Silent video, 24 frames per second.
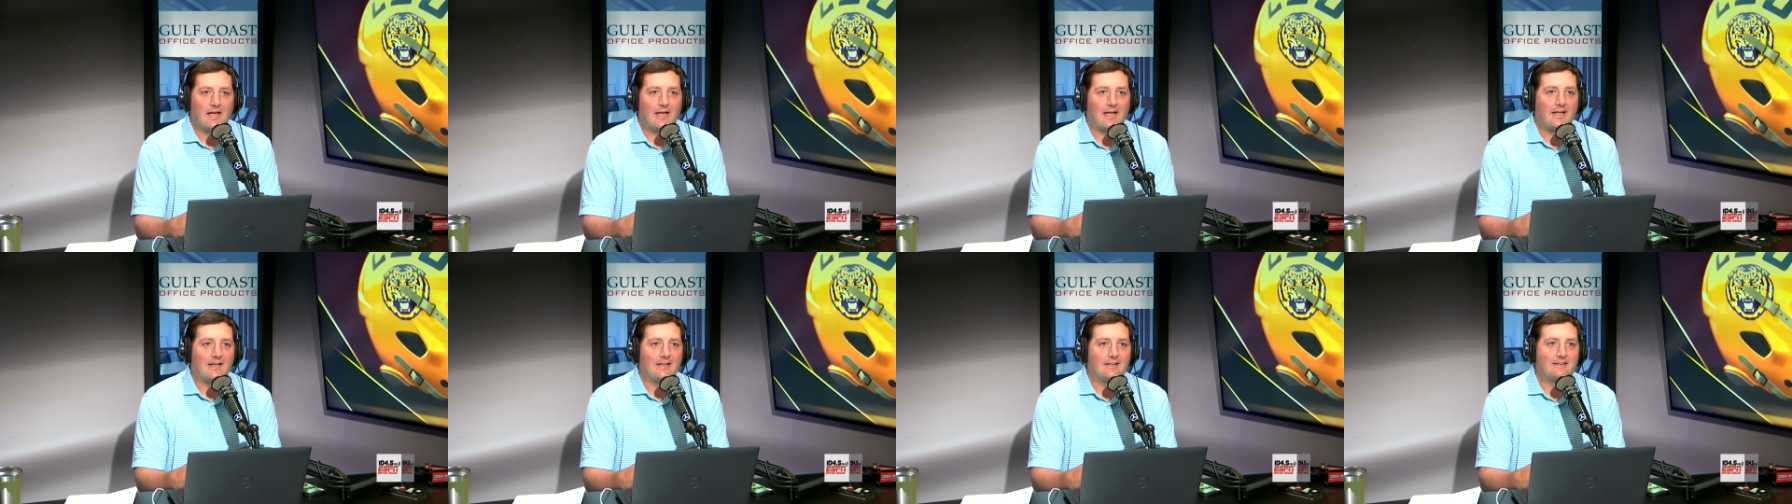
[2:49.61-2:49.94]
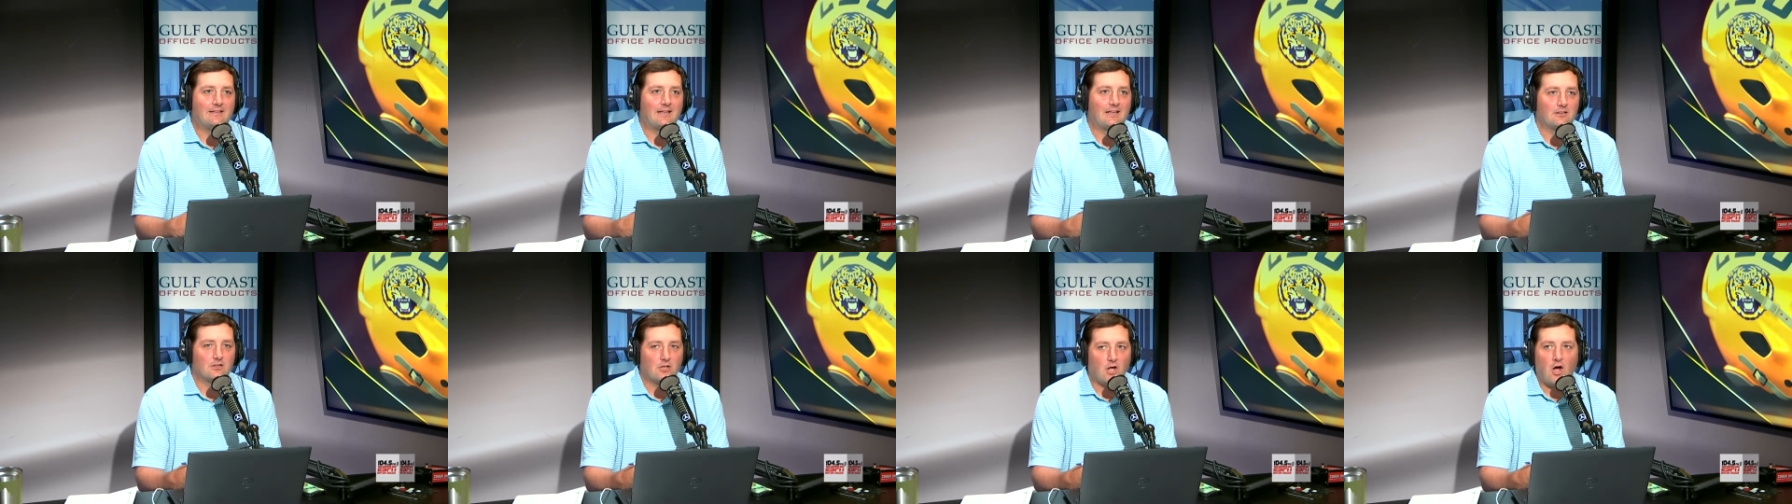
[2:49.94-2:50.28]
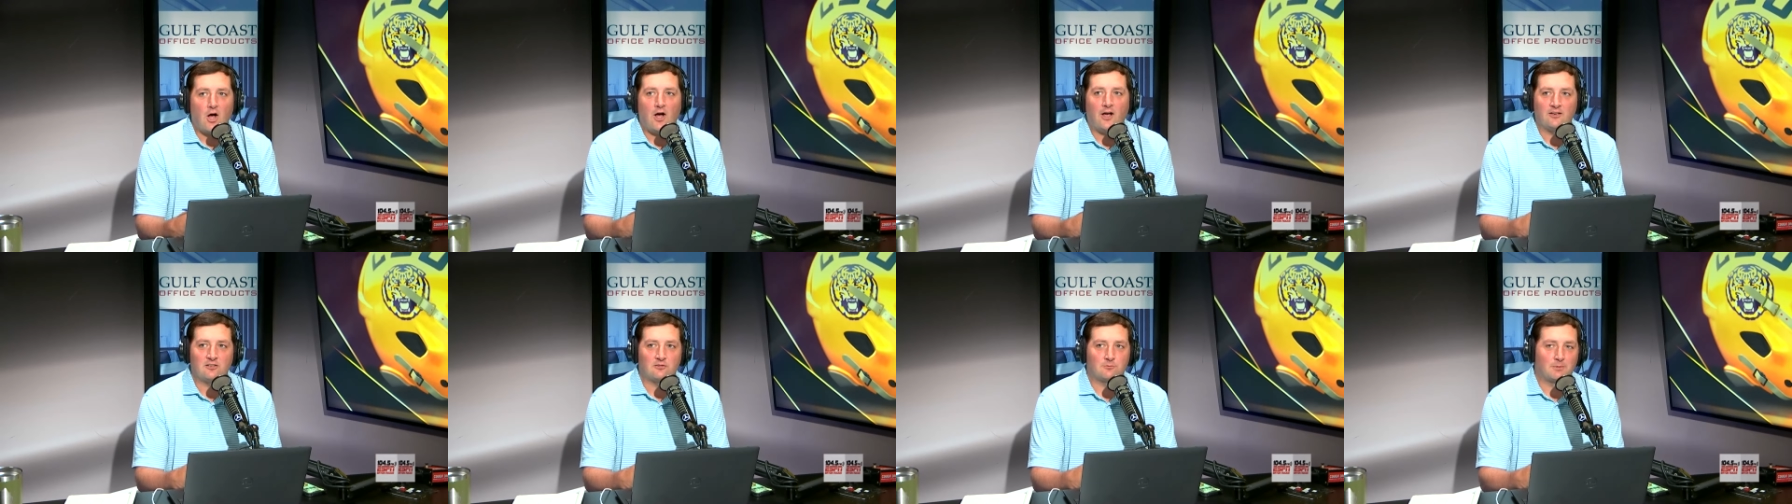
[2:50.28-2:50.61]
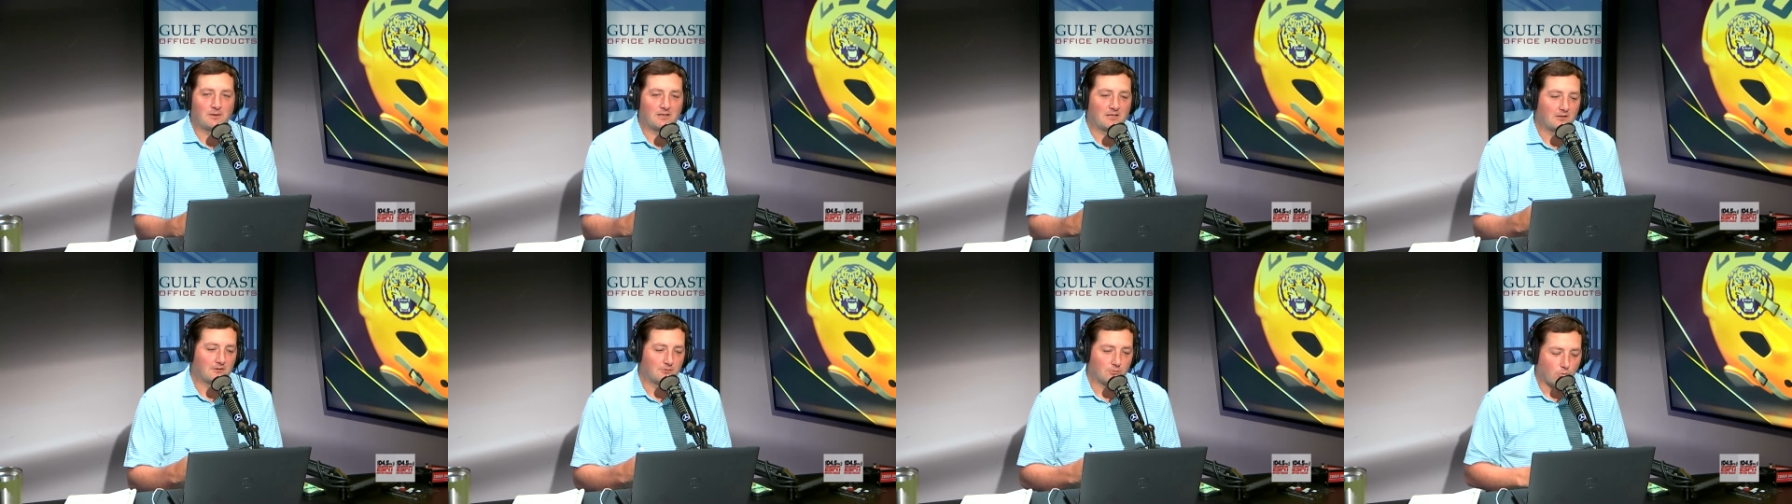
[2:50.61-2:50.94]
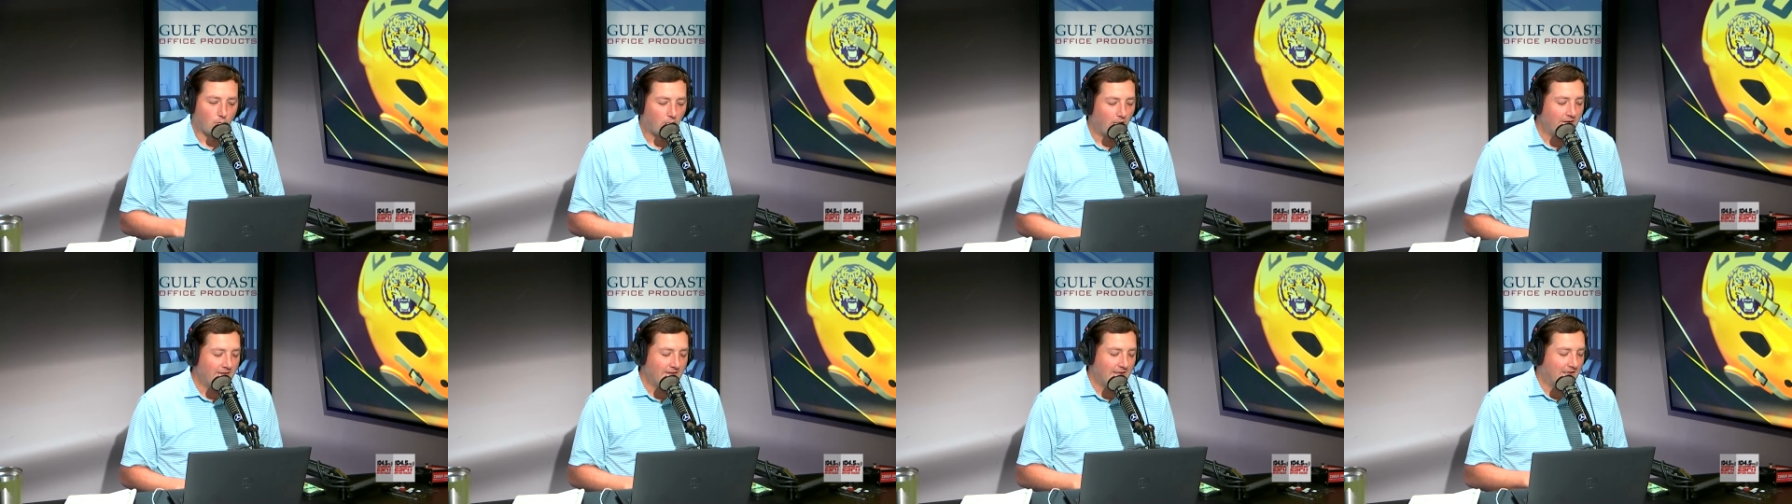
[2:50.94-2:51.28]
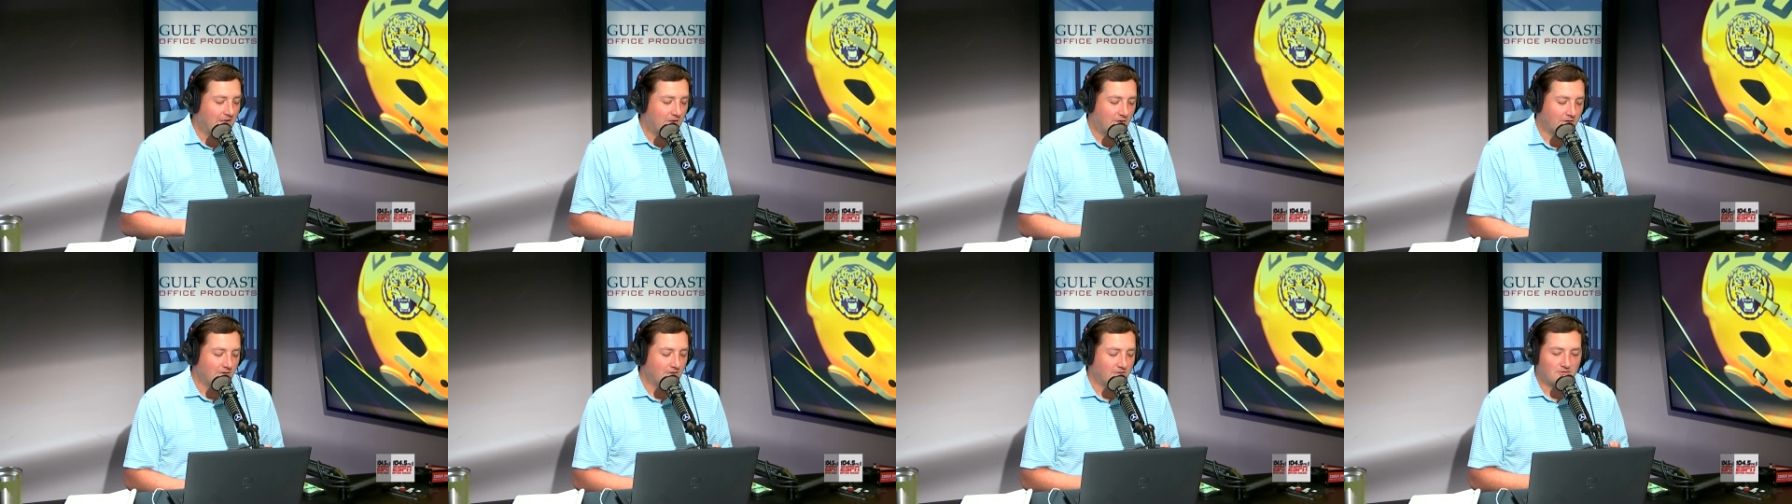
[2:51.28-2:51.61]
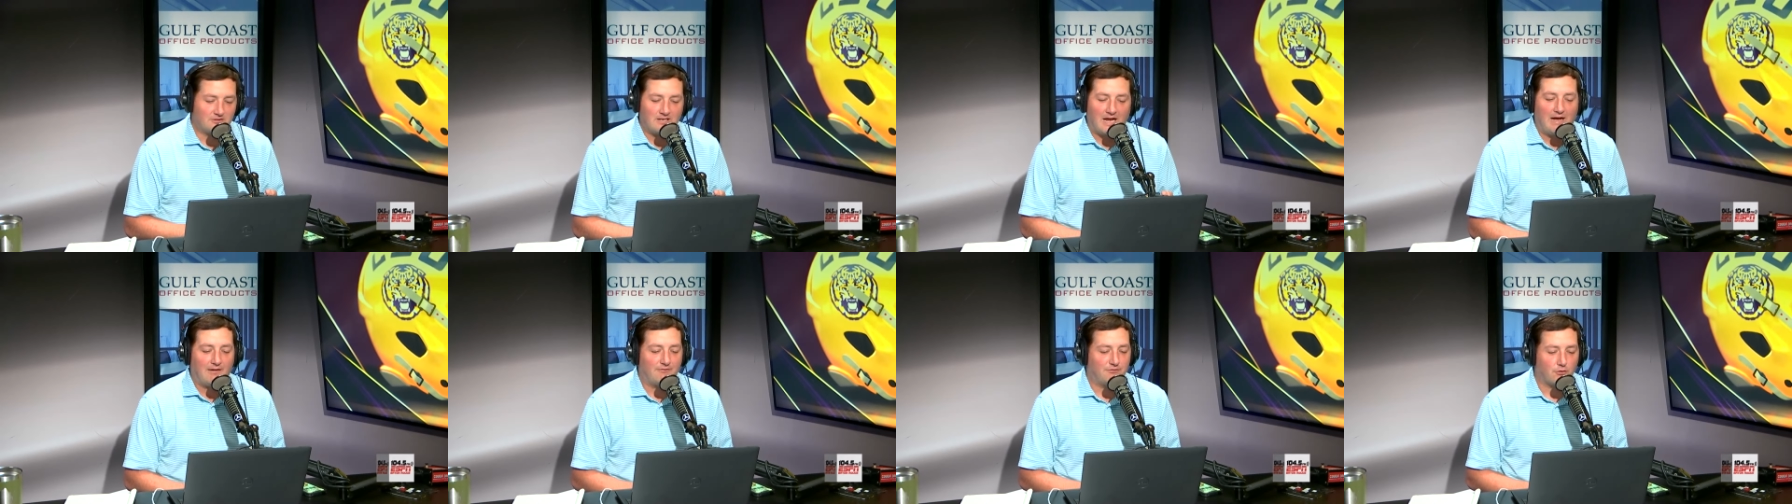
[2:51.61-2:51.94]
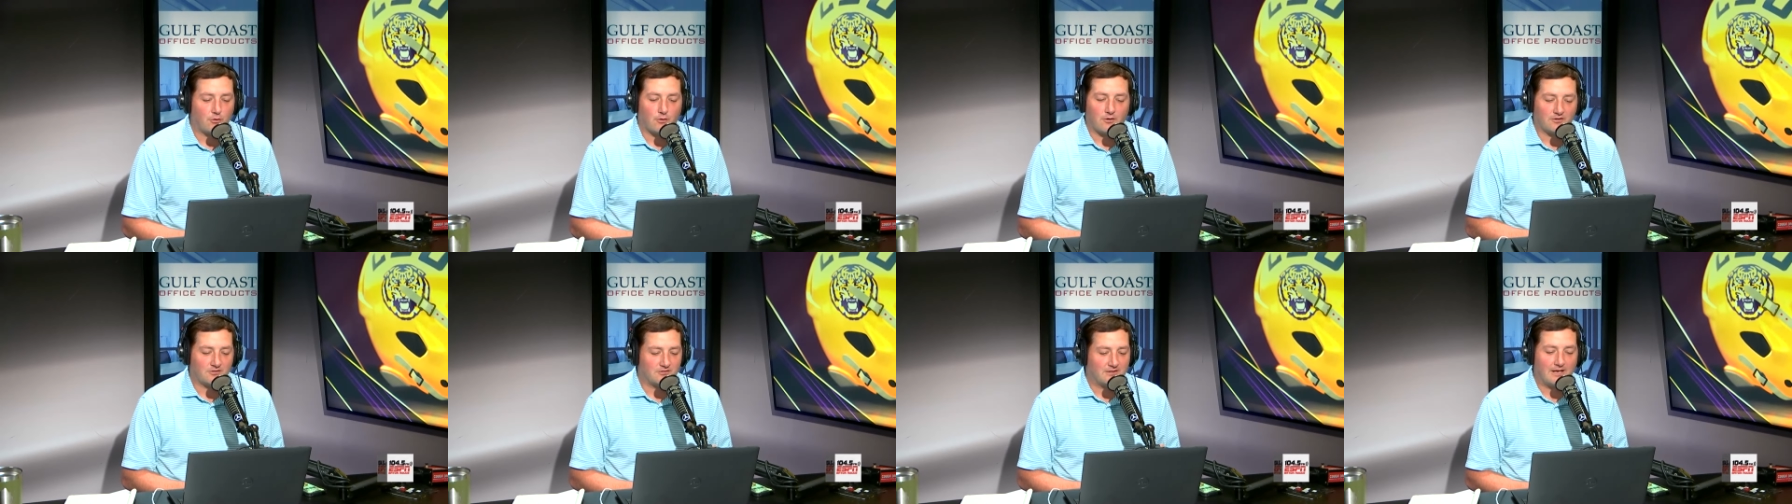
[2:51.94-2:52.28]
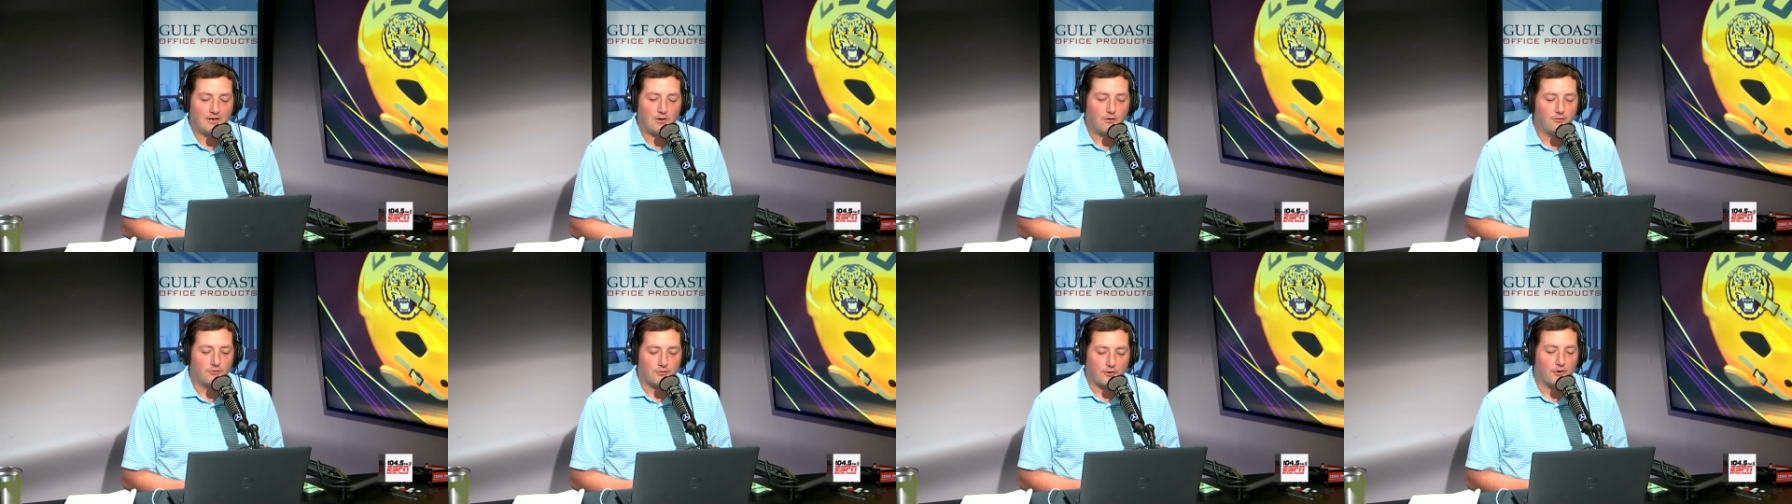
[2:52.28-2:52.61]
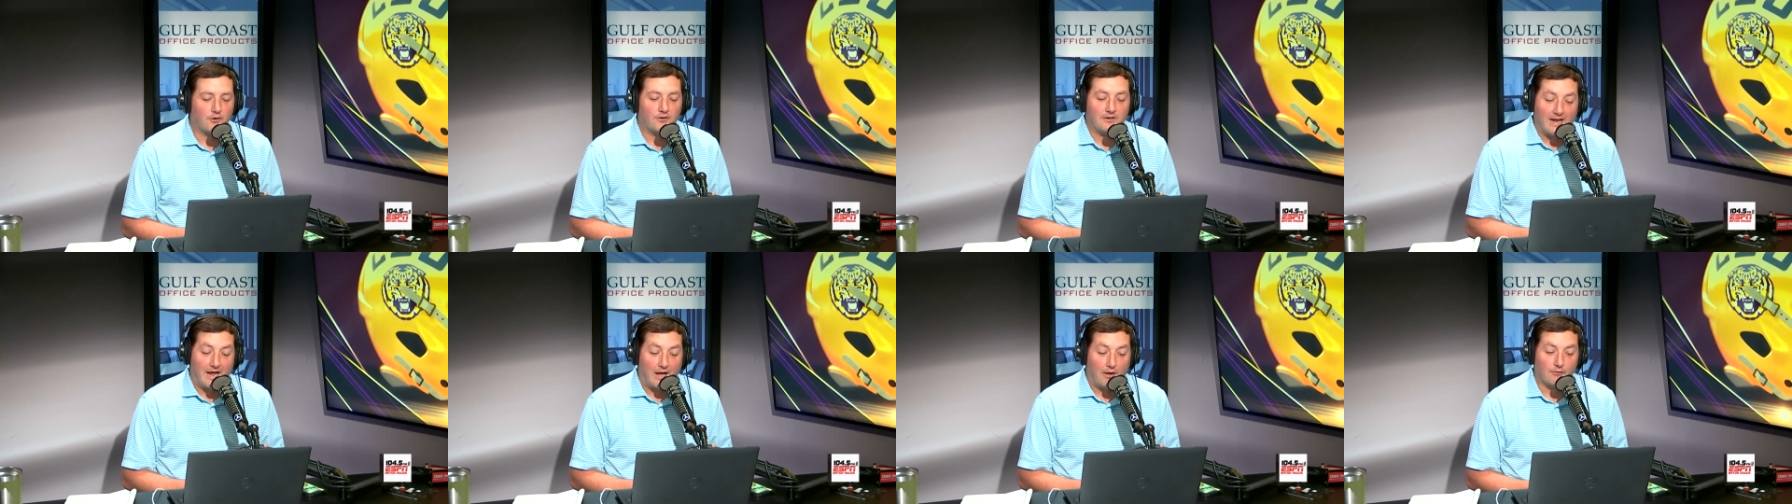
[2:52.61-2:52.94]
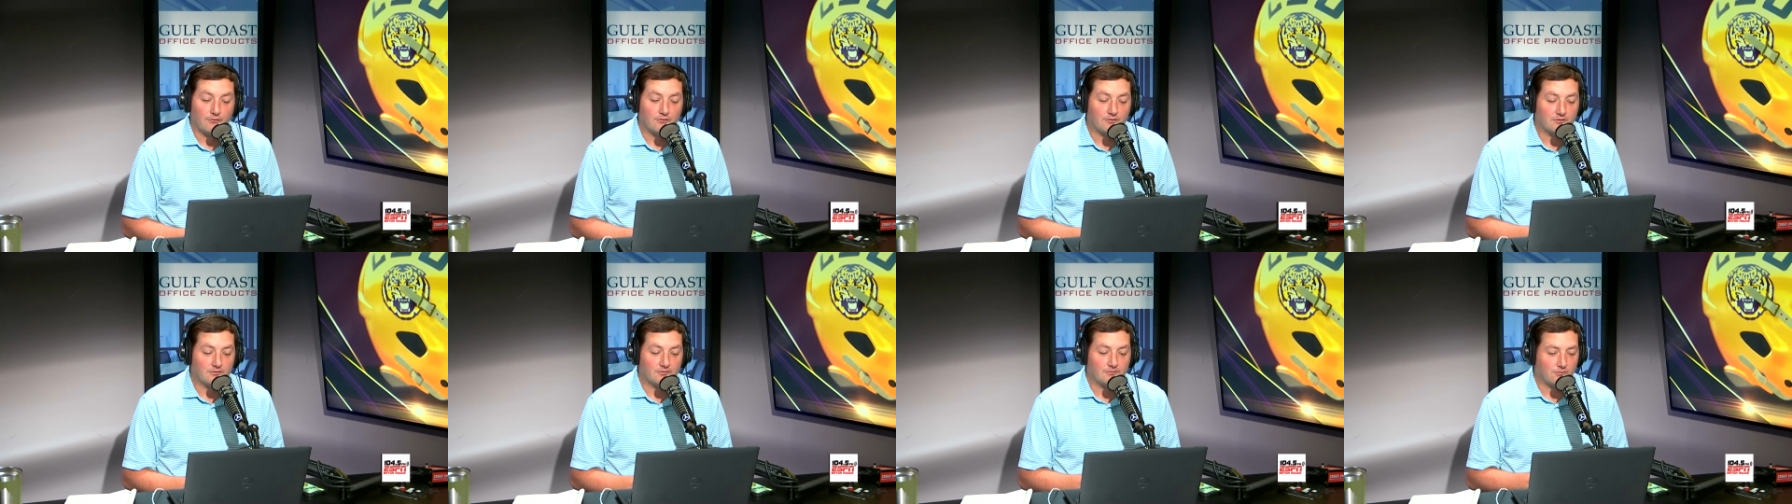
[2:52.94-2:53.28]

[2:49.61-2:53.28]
And they lost because, one, they couldn't stop Florida State on third downs.